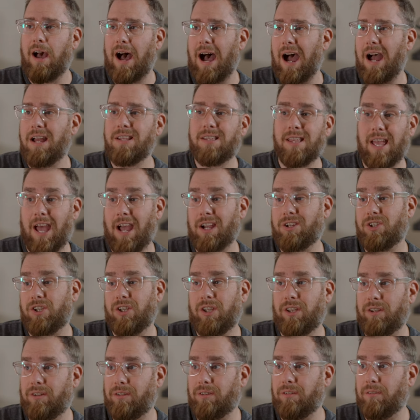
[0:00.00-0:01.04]
I
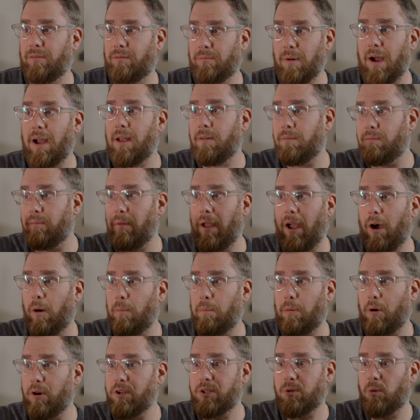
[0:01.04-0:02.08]
actually, my mail
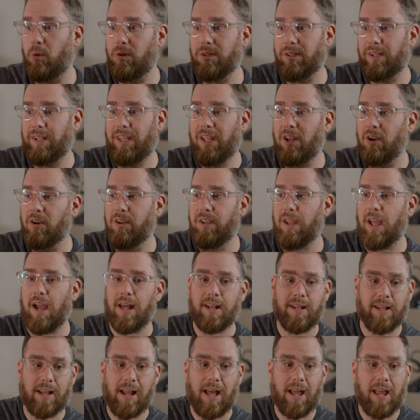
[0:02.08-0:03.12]
person wasn't here
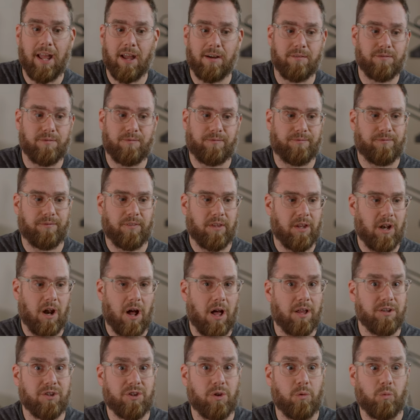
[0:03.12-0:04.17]
yet, and I have, you know,
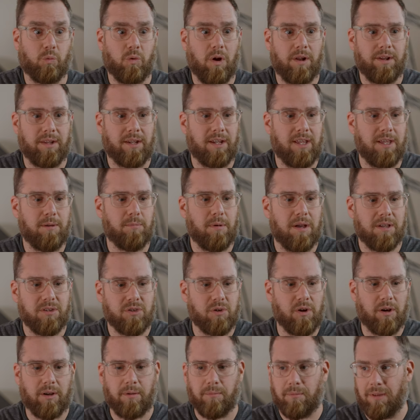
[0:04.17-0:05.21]
I run an eBay,
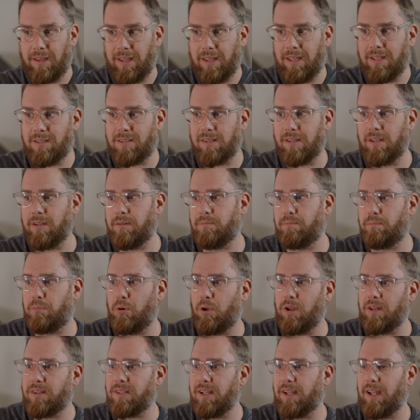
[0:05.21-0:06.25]
so I easily
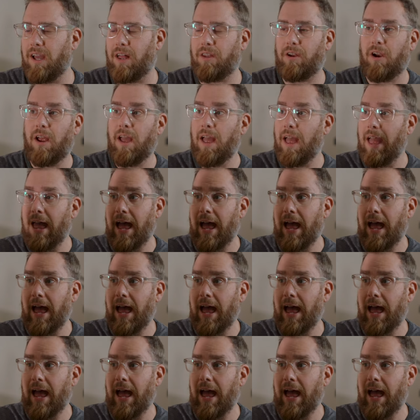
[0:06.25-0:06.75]
put it together.